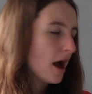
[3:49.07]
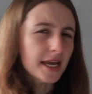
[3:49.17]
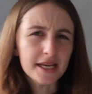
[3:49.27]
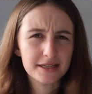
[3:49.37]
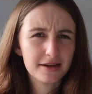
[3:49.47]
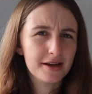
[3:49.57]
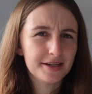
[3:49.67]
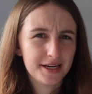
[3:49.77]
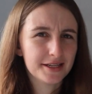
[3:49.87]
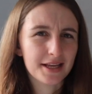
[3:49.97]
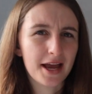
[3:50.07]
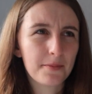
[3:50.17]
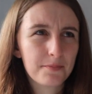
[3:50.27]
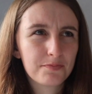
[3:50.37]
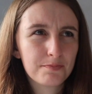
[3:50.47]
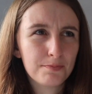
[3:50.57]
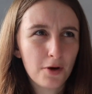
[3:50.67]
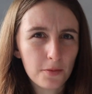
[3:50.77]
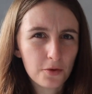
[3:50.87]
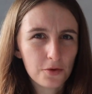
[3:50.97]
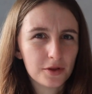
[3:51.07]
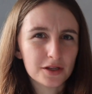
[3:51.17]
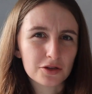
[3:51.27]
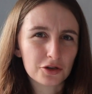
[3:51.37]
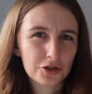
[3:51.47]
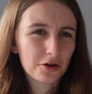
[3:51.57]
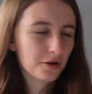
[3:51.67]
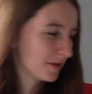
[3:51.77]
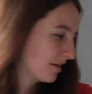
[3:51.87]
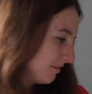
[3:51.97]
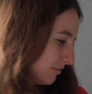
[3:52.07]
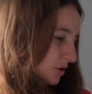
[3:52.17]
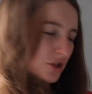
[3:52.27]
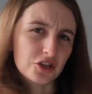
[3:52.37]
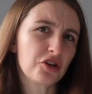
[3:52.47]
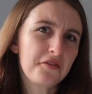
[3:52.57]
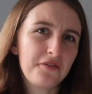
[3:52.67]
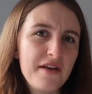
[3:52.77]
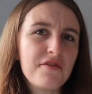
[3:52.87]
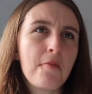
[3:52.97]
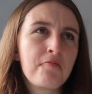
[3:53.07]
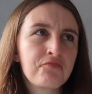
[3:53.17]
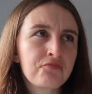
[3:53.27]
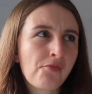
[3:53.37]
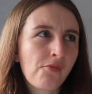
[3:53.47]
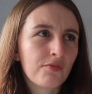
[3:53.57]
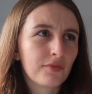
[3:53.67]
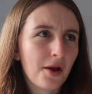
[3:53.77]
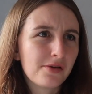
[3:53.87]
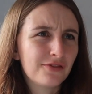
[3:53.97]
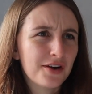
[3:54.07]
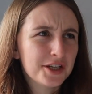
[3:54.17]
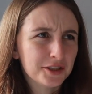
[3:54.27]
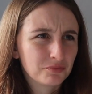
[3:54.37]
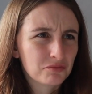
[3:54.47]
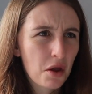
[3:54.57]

I guess it kind of tastes like popcorn that's got chocolate with it, which is a good flavor. Funny.